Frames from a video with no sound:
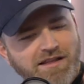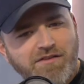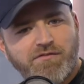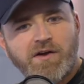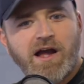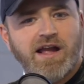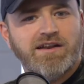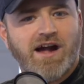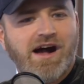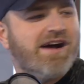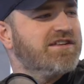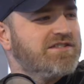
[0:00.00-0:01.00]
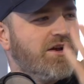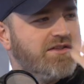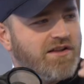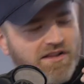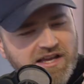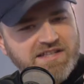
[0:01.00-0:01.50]
they find us on
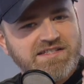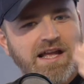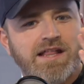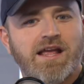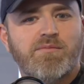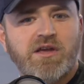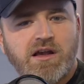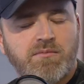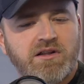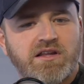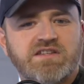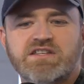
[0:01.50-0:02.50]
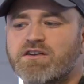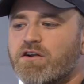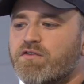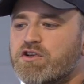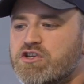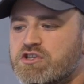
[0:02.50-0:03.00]
the list, and they become a
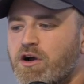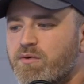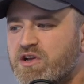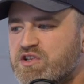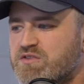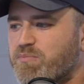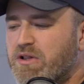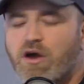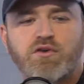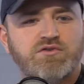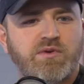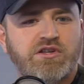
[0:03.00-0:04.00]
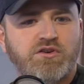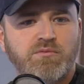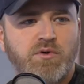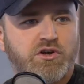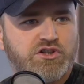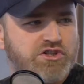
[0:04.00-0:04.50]
listener. The show explodes. We do
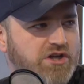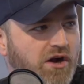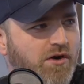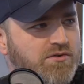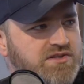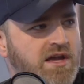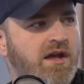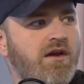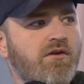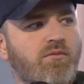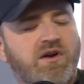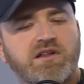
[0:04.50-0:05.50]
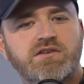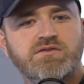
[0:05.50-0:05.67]
more shows. Willie Do